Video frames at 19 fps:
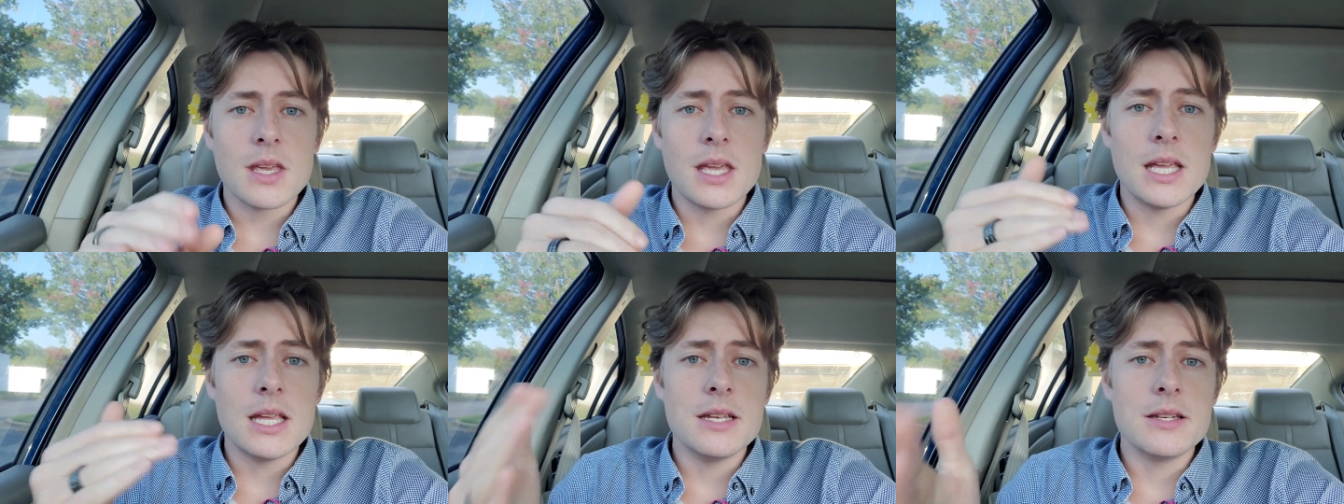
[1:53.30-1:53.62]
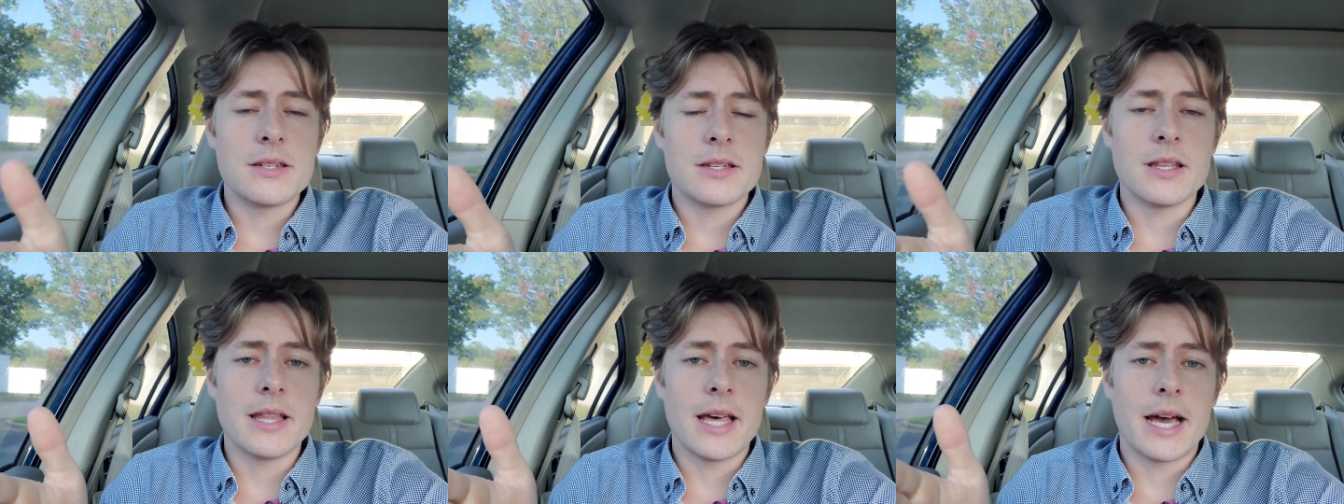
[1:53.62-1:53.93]

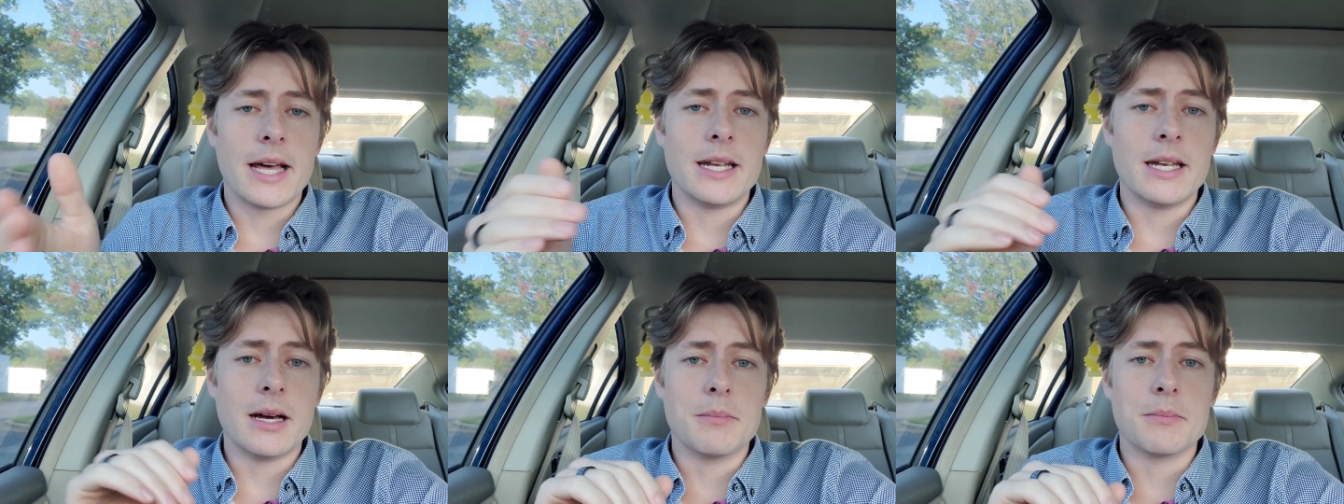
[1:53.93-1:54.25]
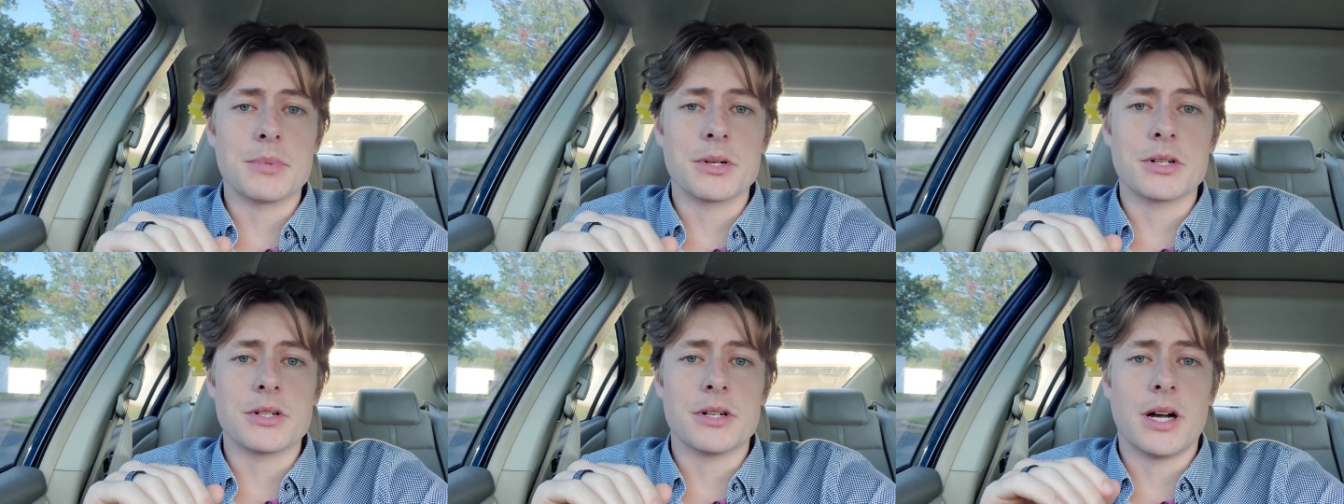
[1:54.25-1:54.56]
into that
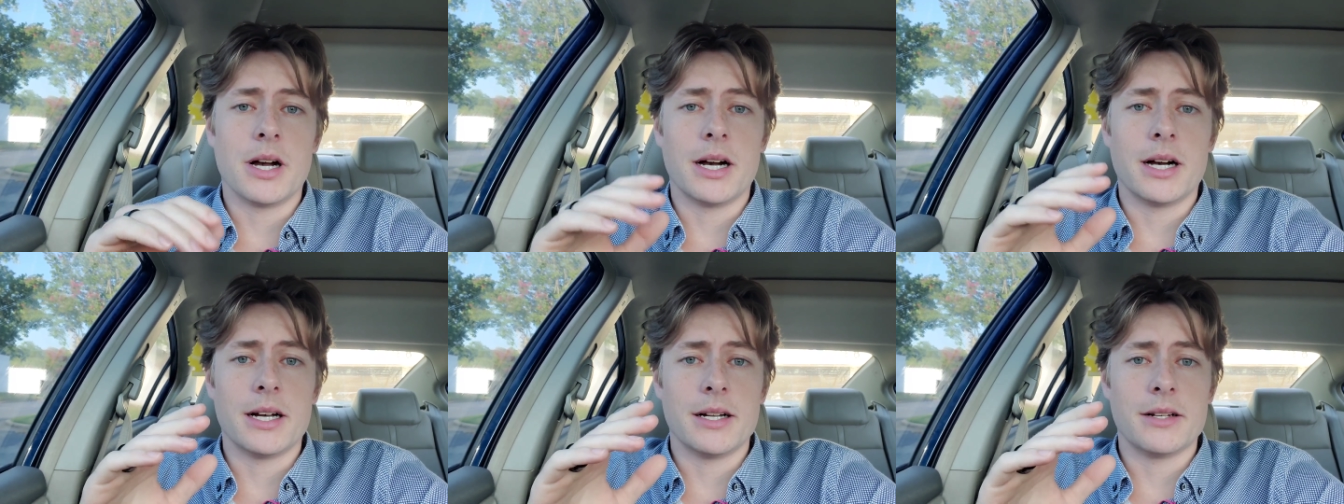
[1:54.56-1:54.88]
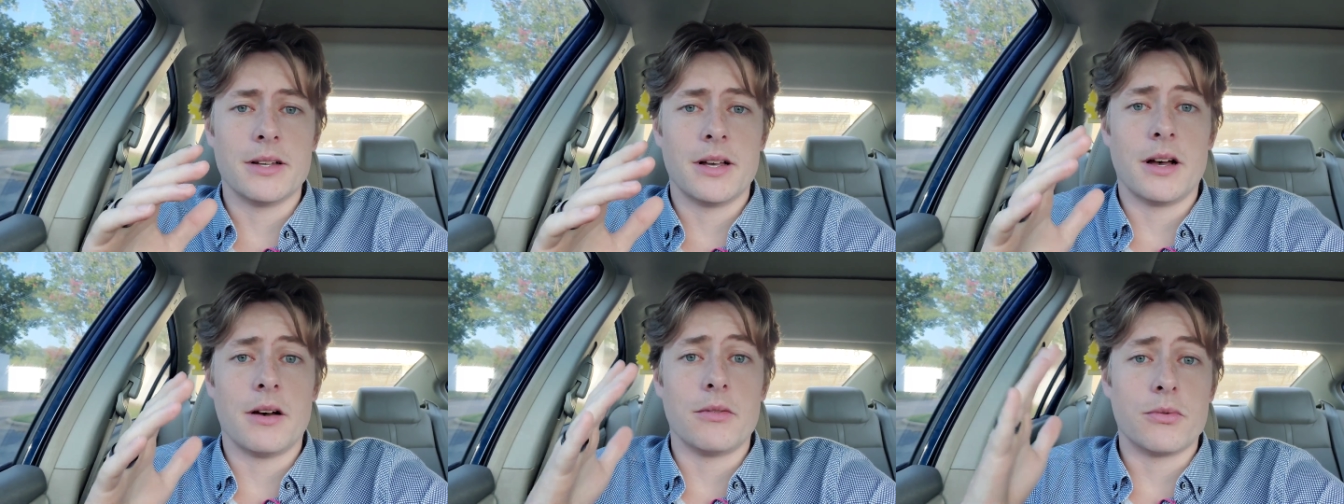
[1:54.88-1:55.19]
number
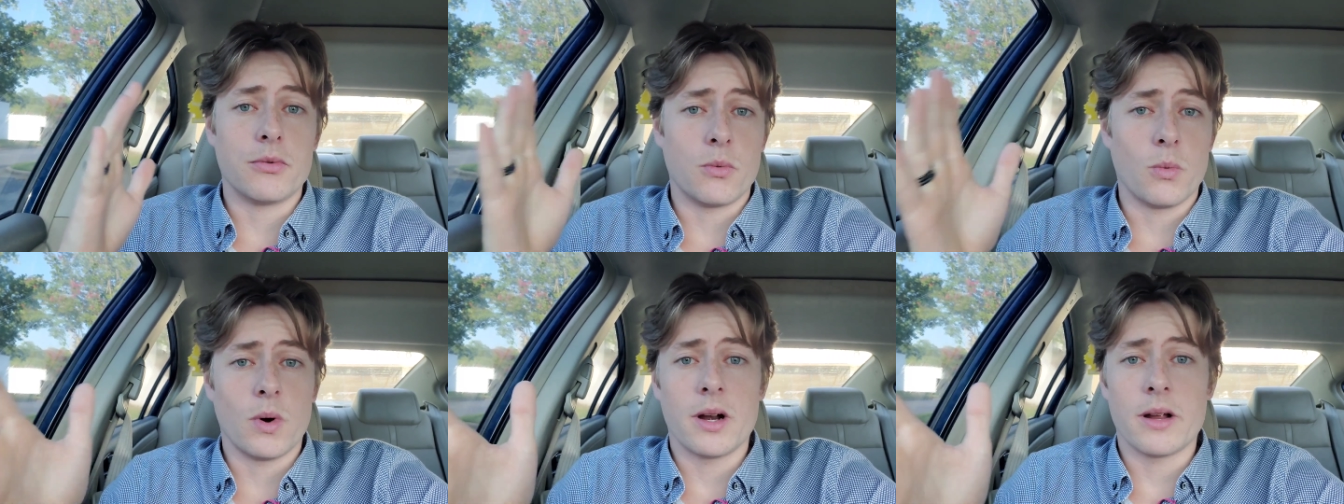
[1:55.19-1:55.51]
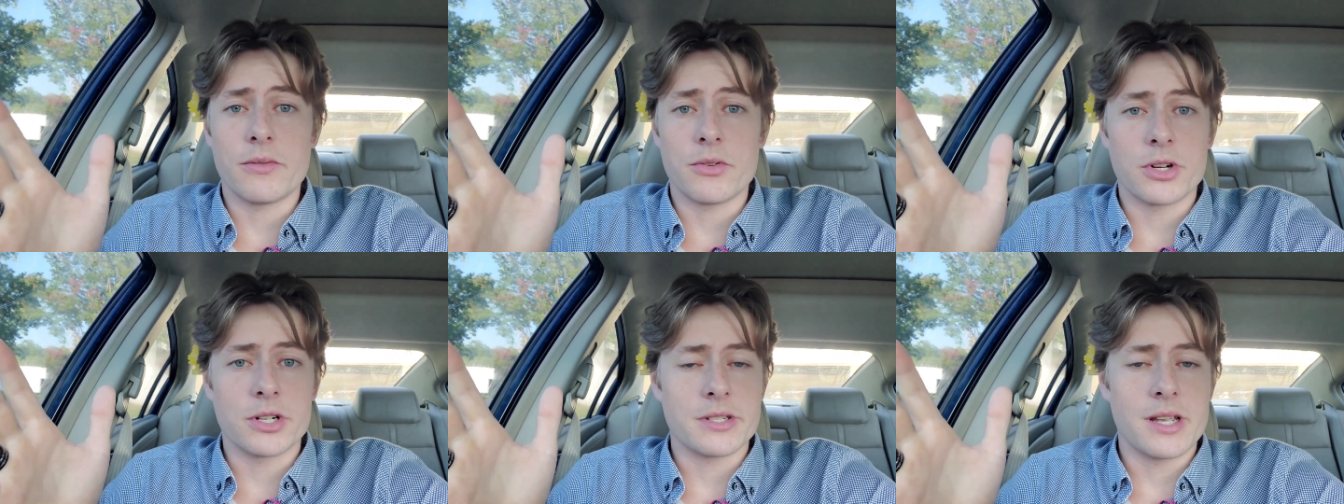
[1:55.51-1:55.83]
of
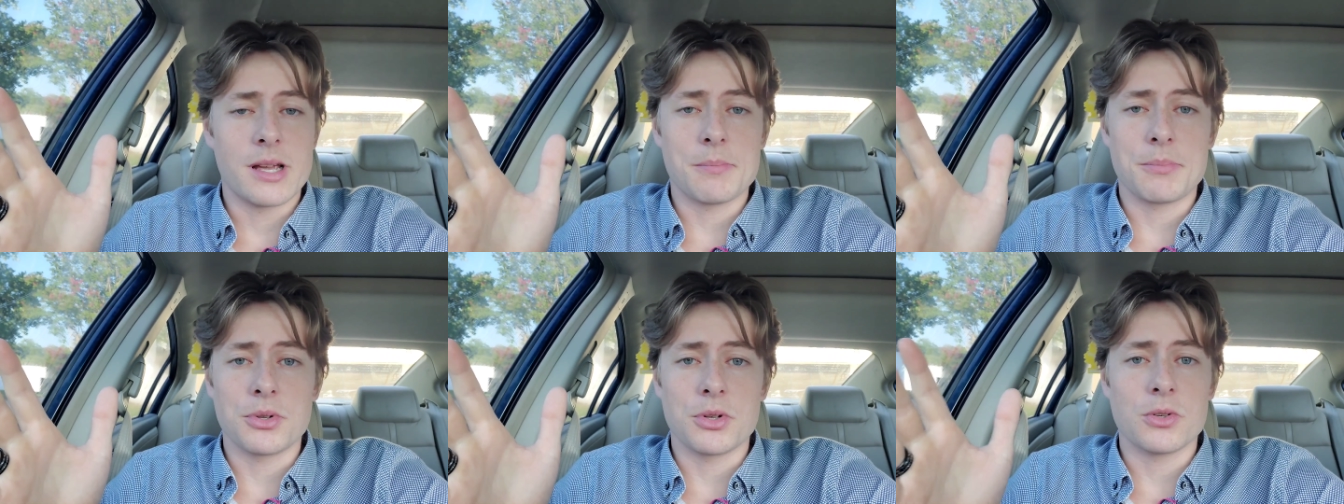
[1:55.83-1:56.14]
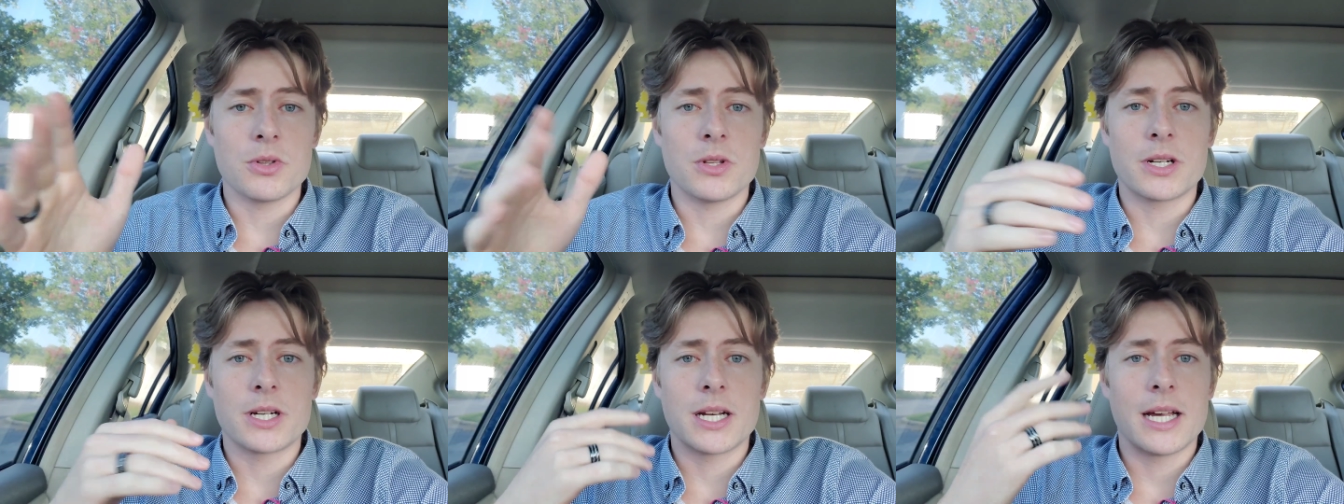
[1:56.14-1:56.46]
whatever example you're
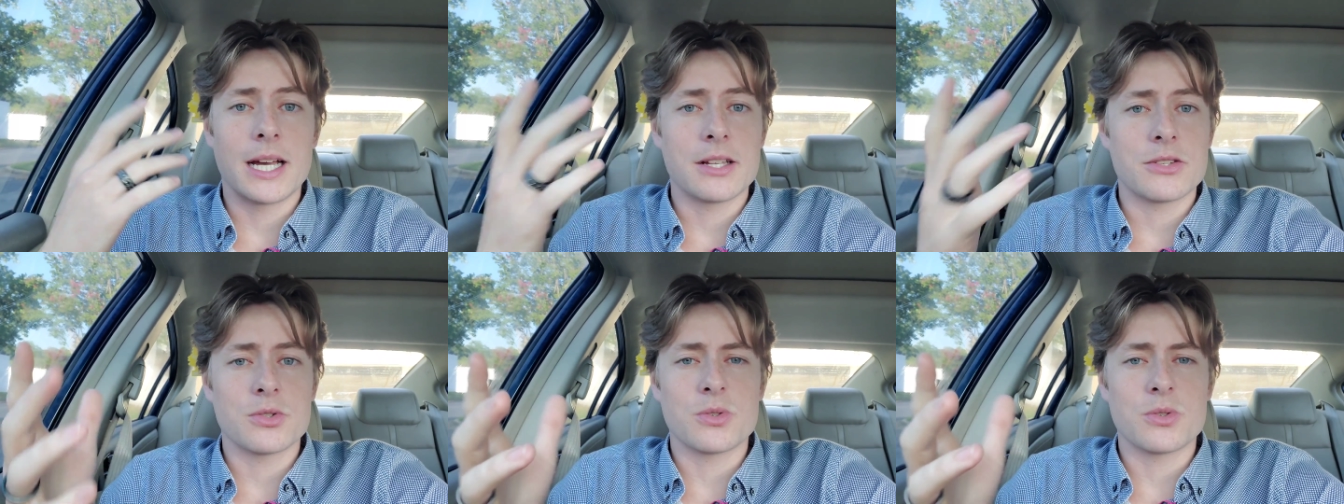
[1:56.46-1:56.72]
looking at,